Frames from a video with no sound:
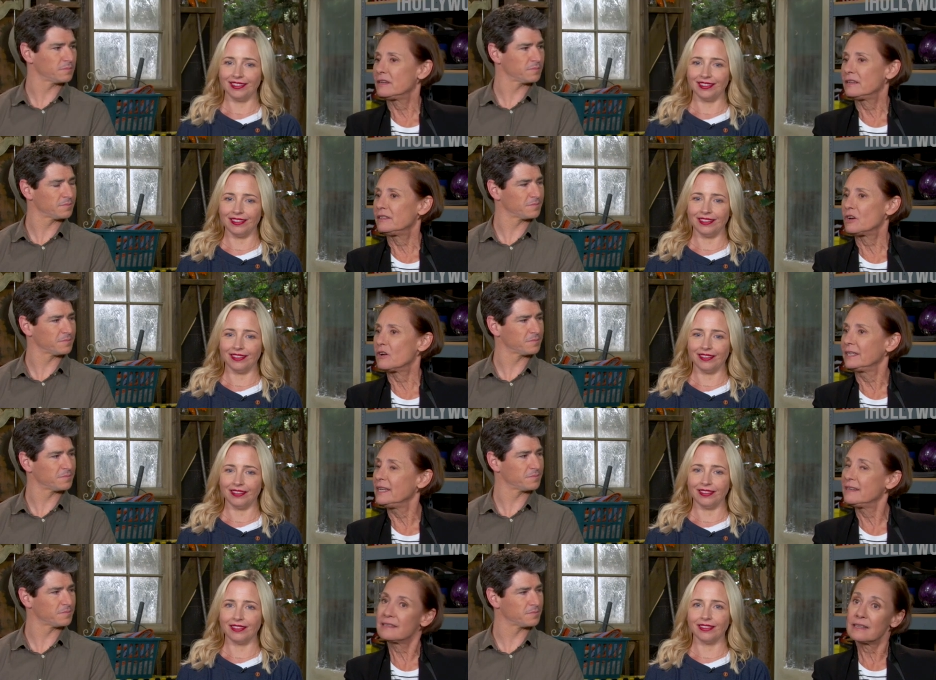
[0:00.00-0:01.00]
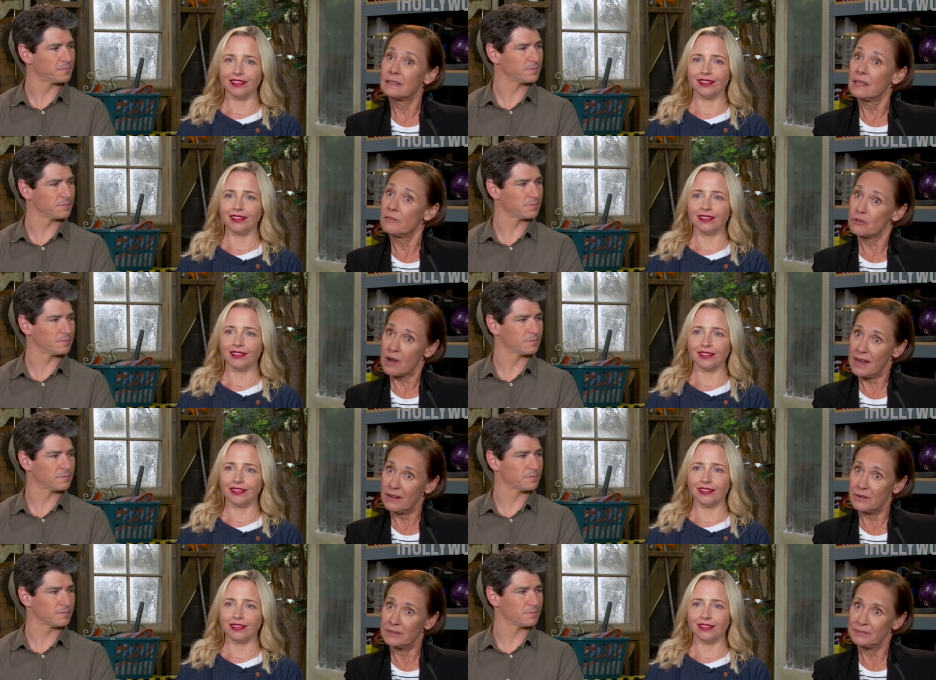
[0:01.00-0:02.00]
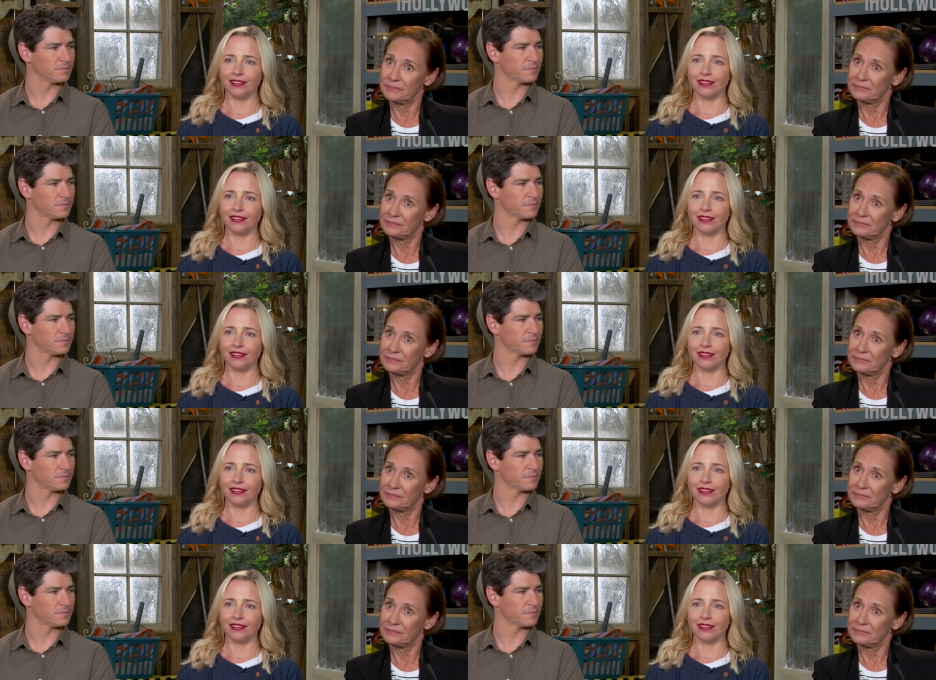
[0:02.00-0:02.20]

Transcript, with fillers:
Speaker 1: uh, Darlene is in a love triangle.